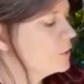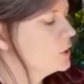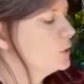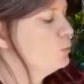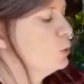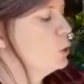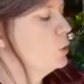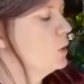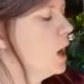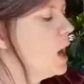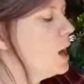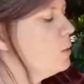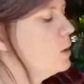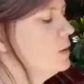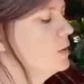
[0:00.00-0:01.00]
the spoon.
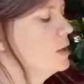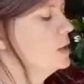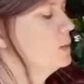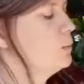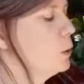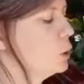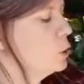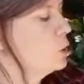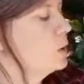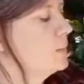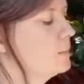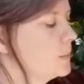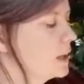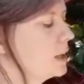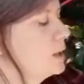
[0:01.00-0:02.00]
I want the spoon.
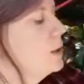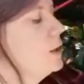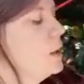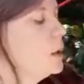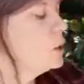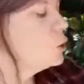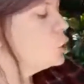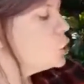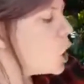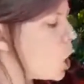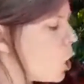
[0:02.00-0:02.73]
No,